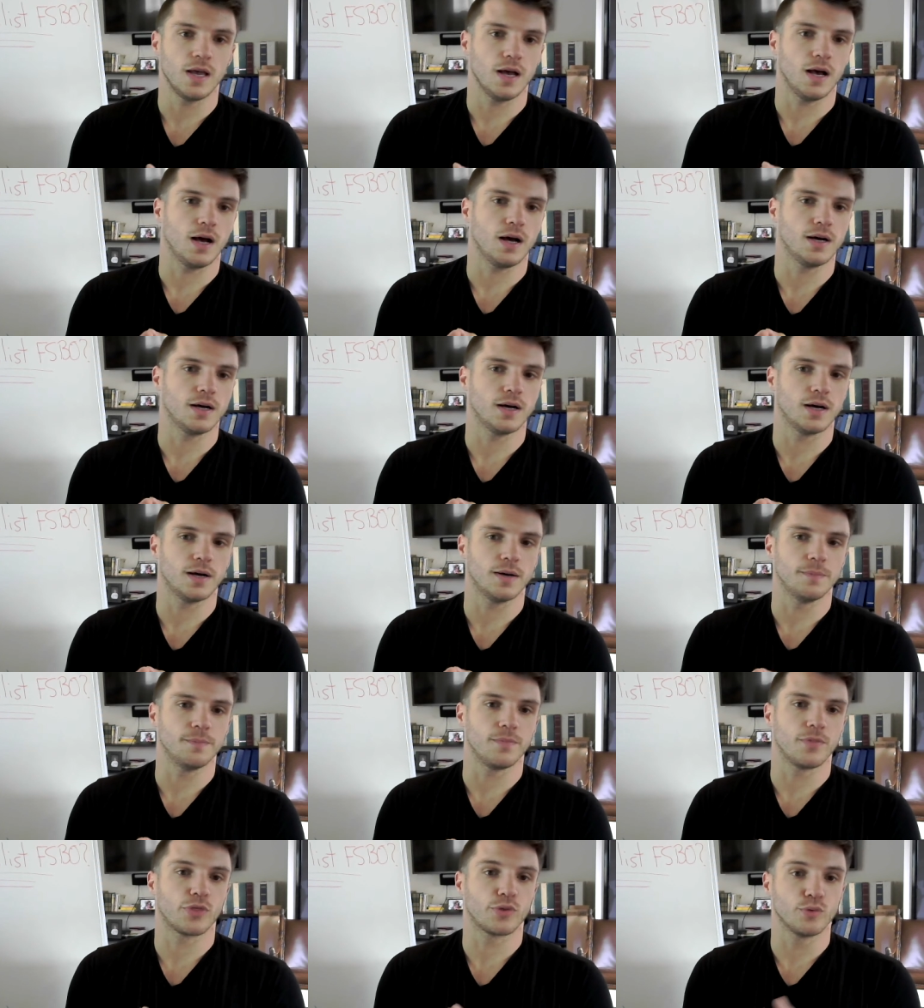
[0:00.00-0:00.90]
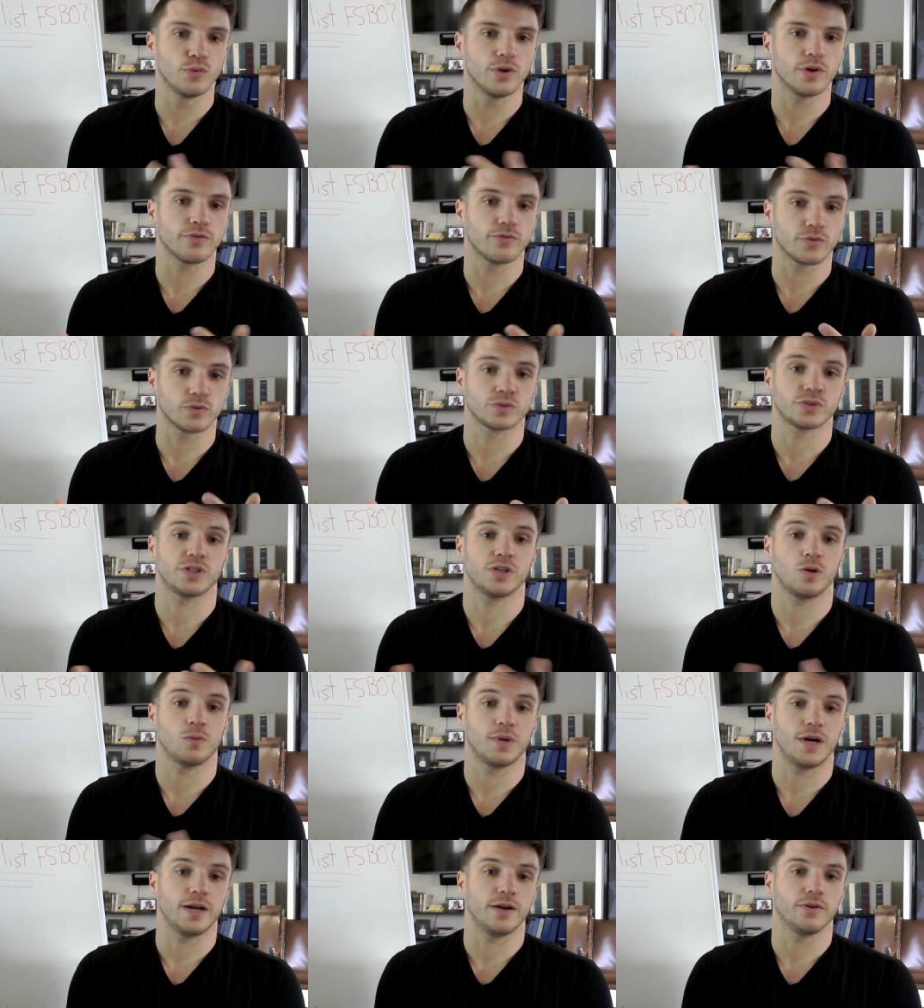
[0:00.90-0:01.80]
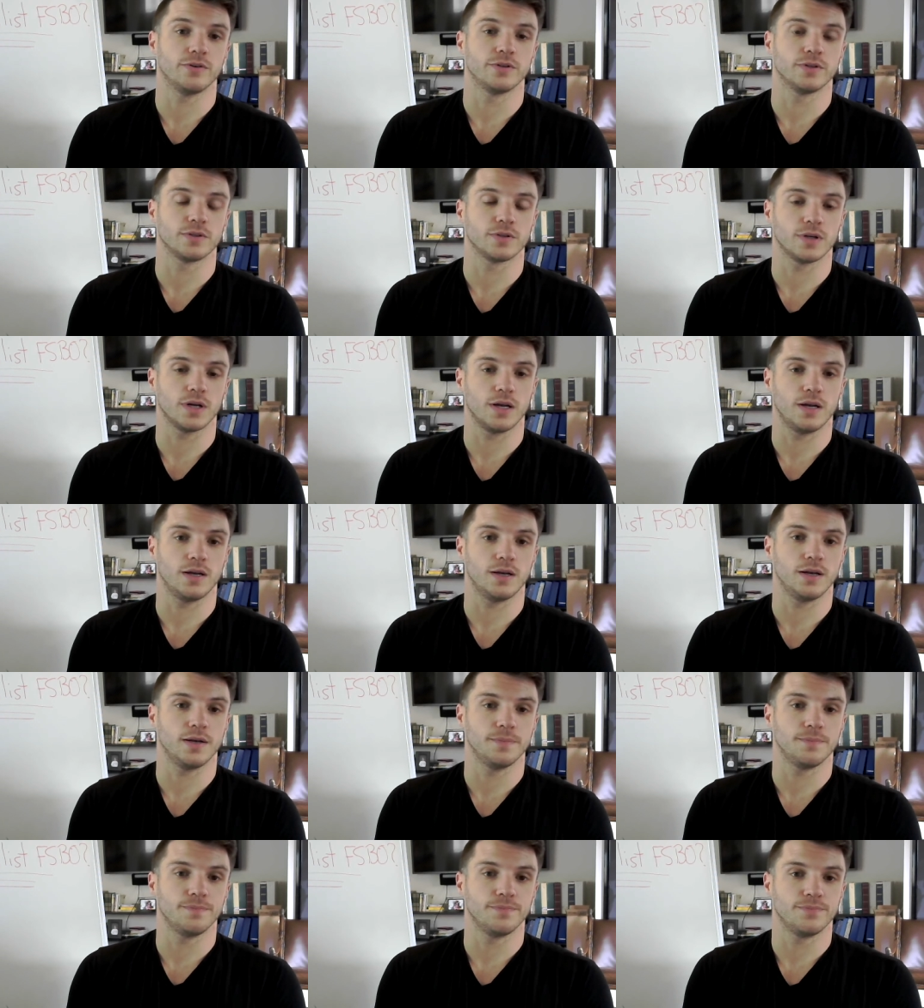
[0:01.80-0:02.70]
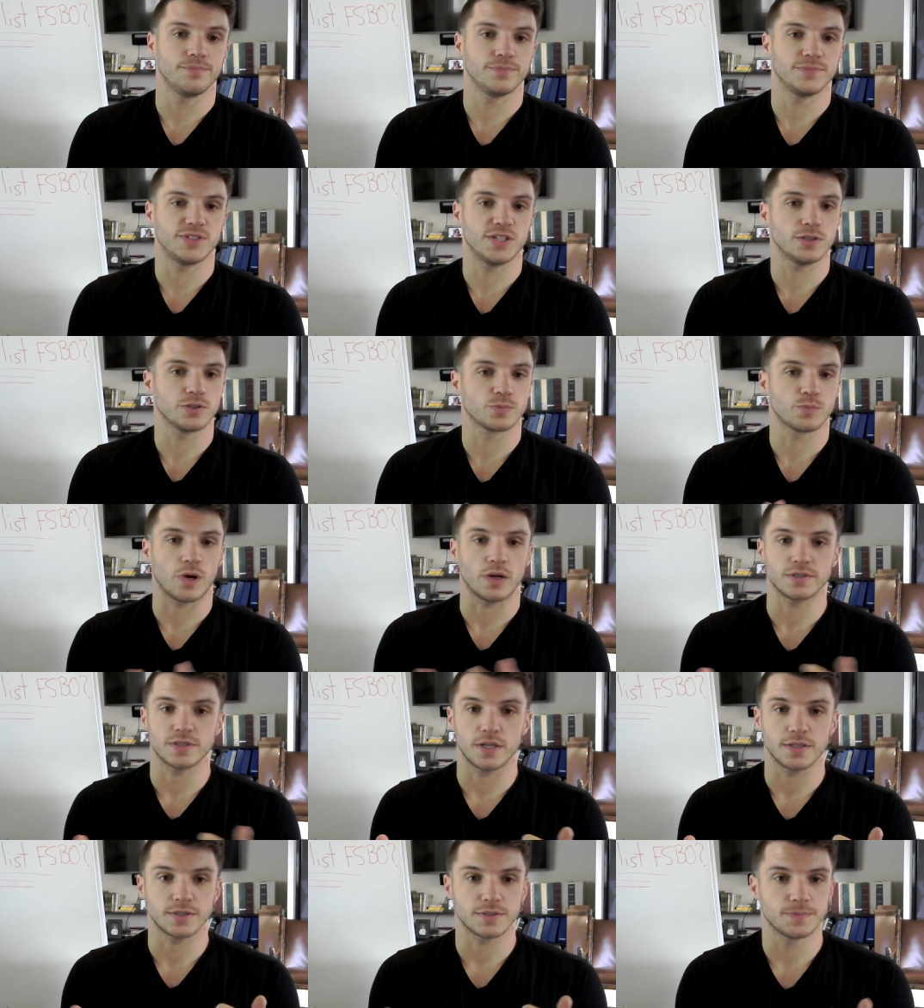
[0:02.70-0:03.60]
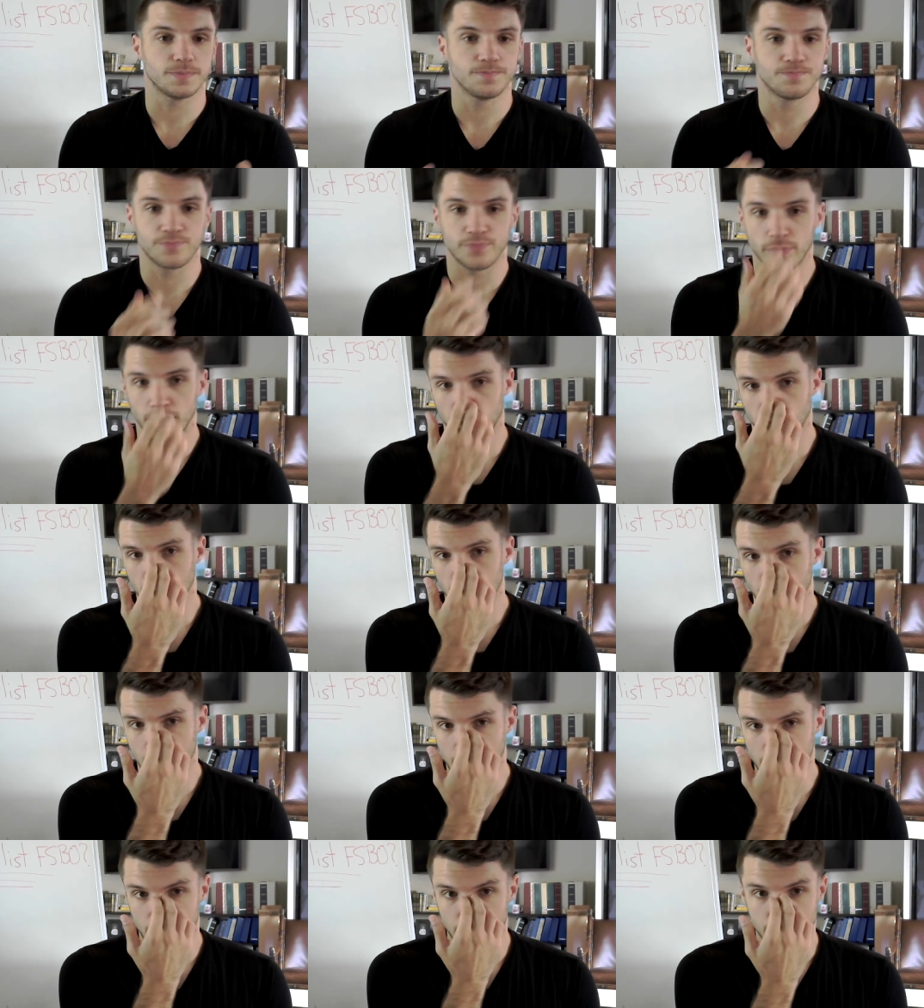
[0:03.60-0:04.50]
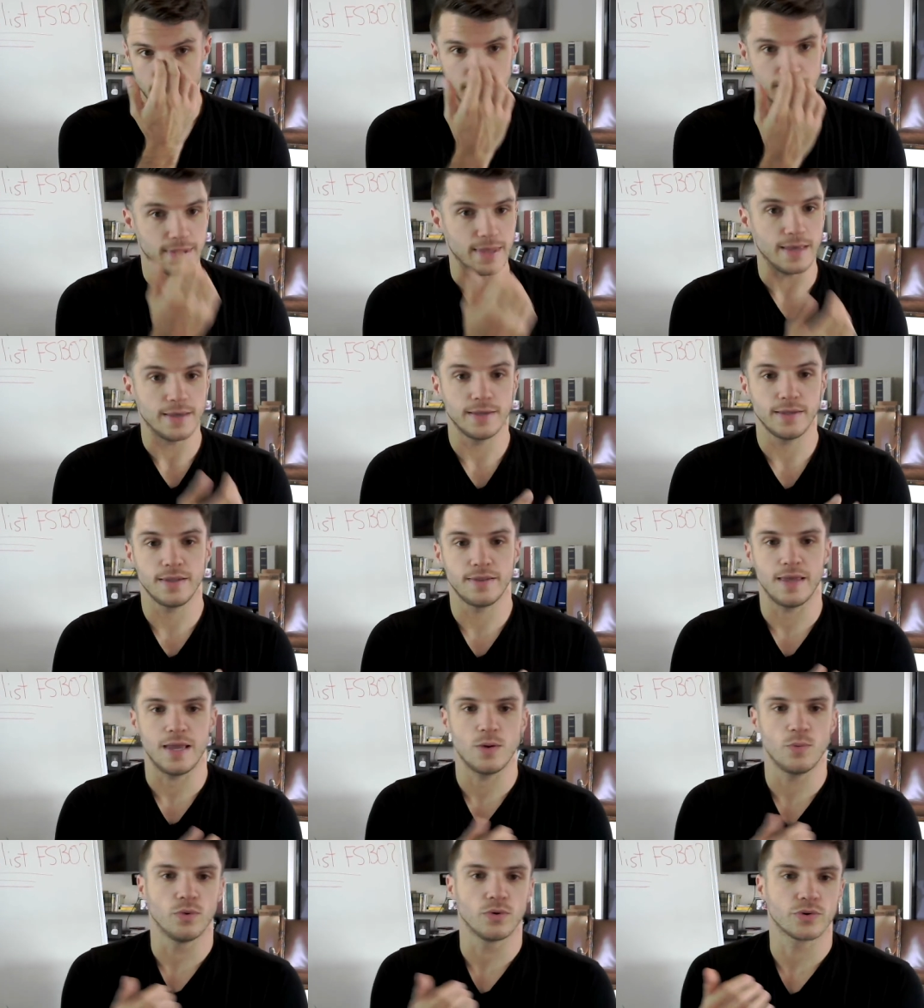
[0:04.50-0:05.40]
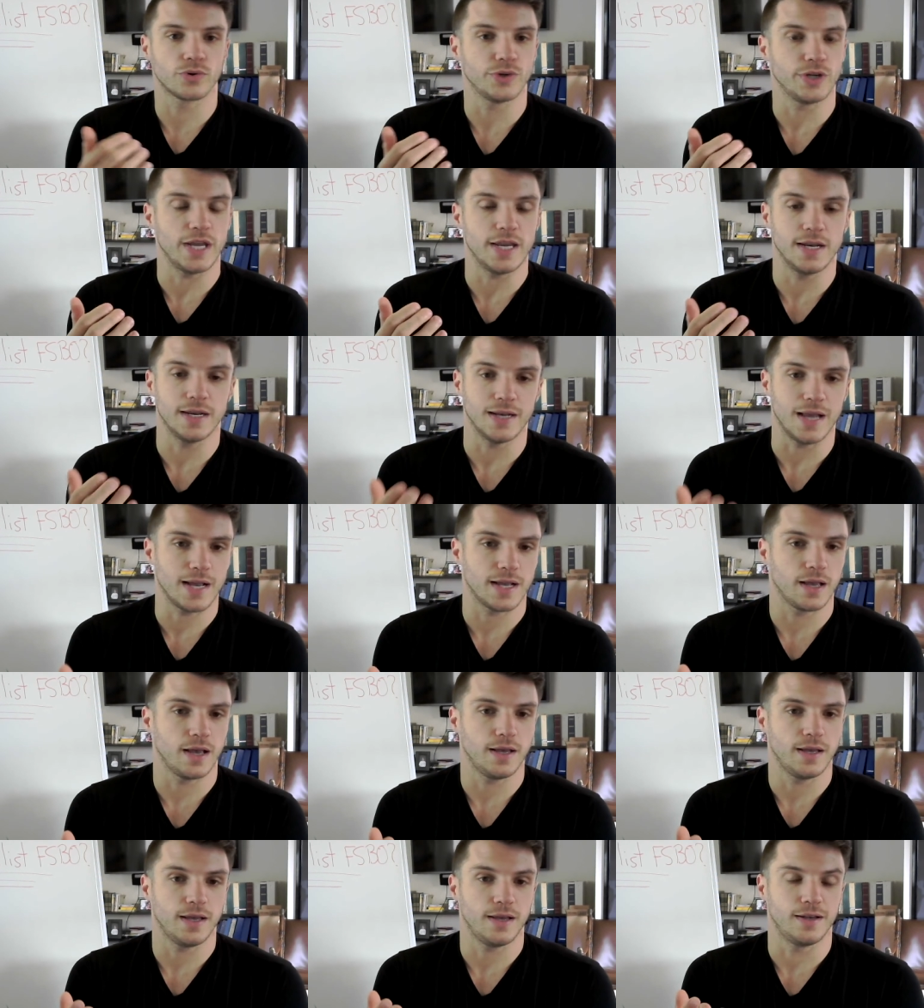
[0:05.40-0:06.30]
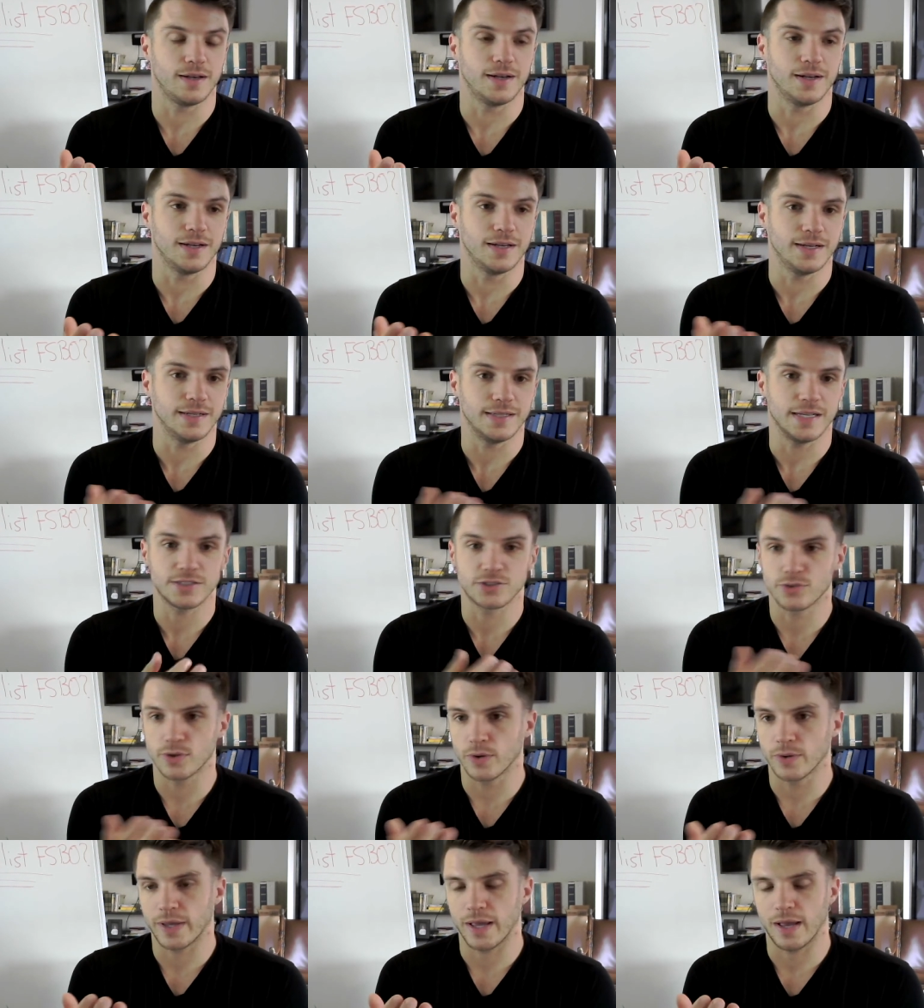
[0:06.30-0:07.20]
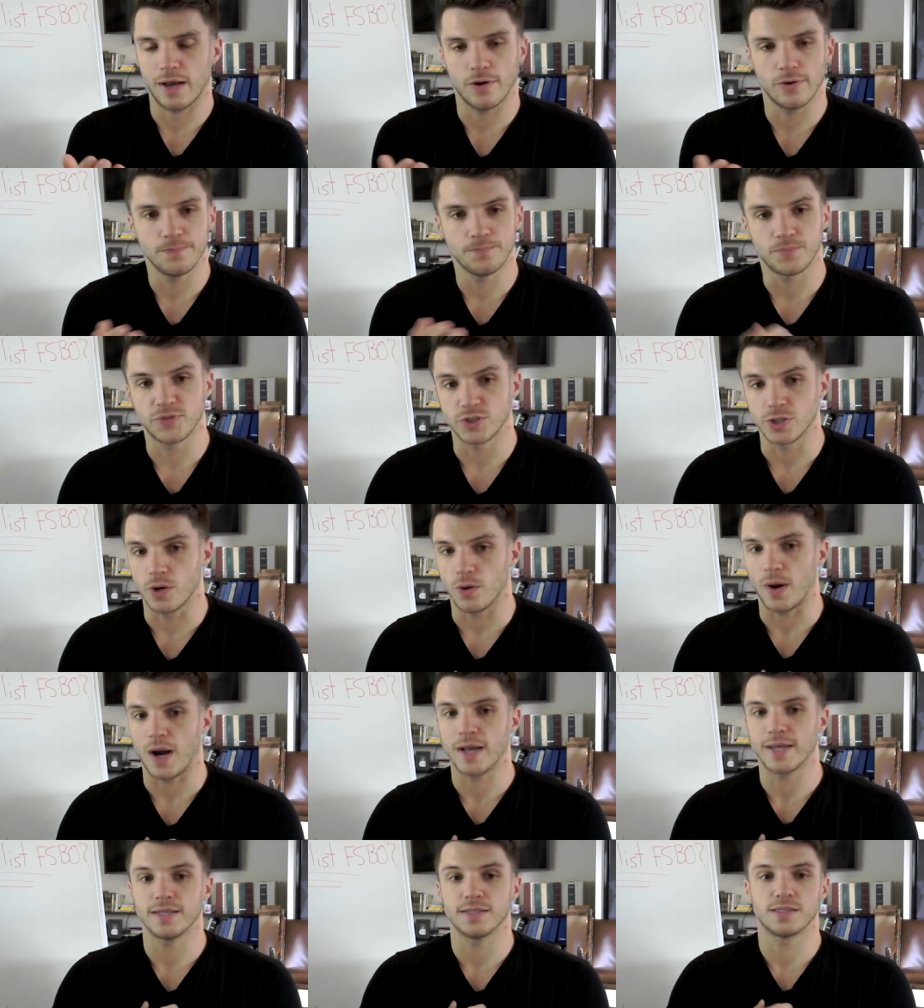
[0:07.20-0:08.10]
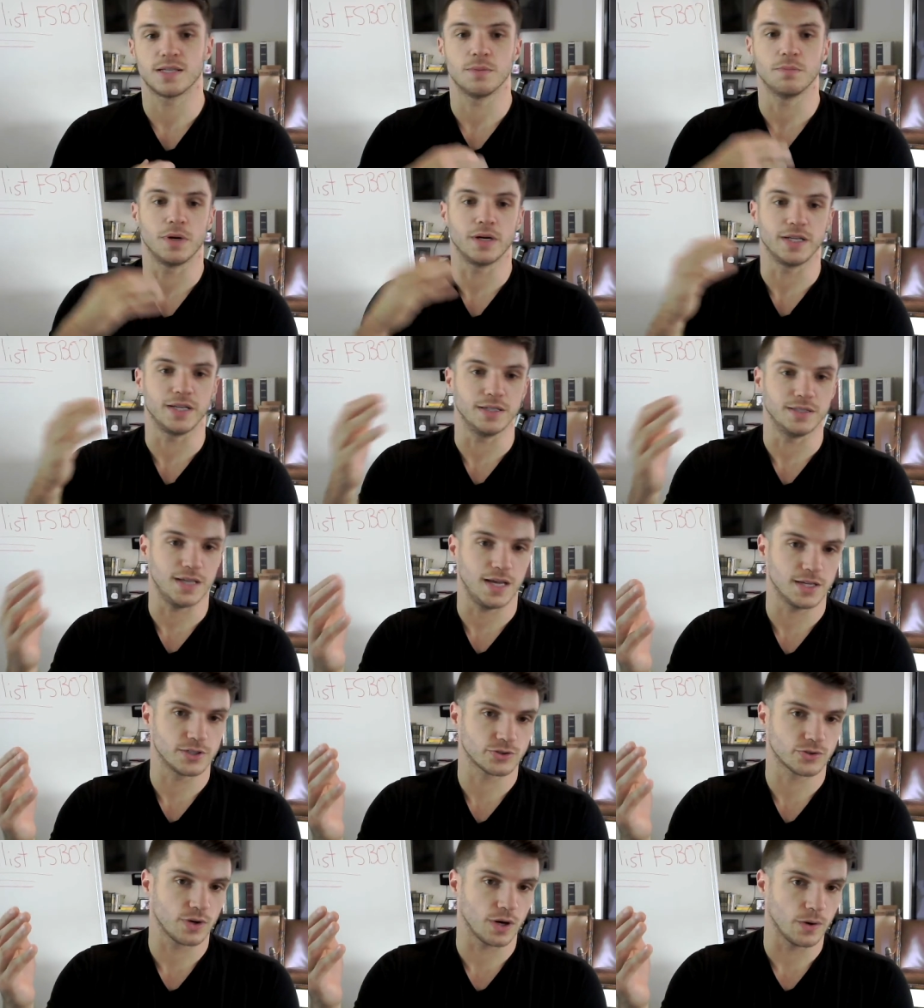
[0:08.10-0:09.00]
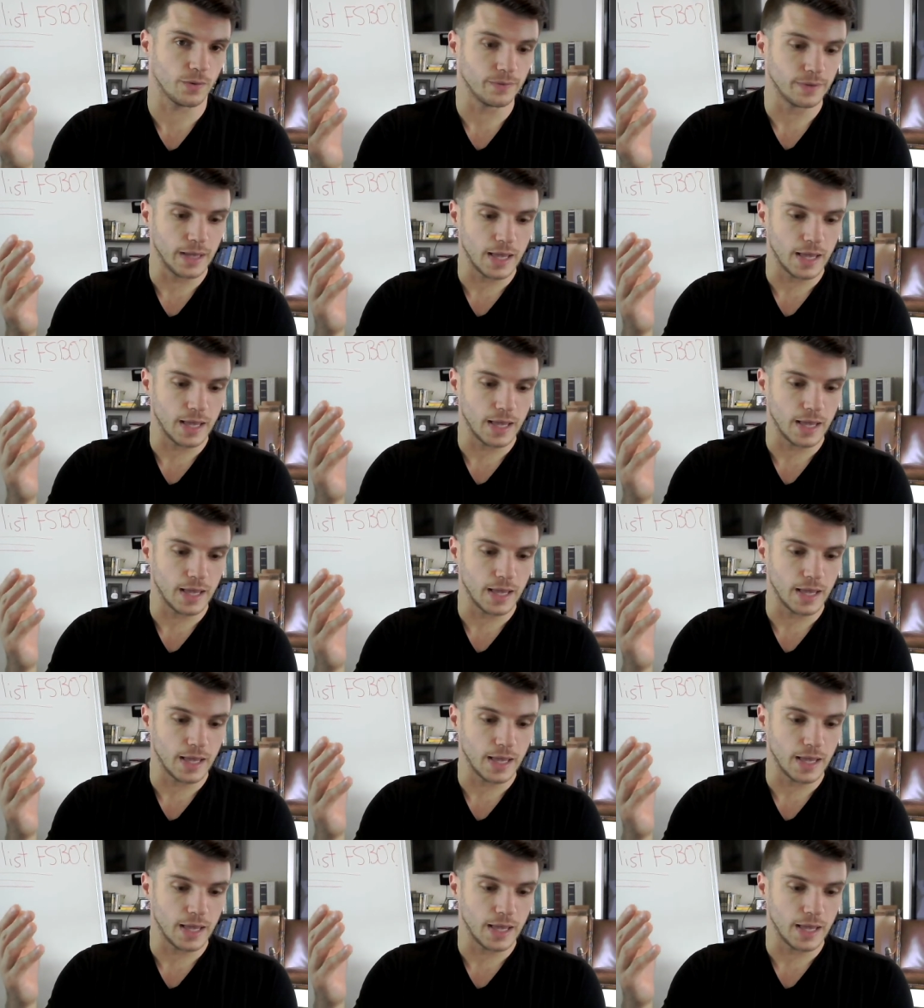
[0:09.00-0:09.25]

um, through their first sale by owner um, sales process. And they, they will create an, uh, an escrow account, so I can send money into escrow.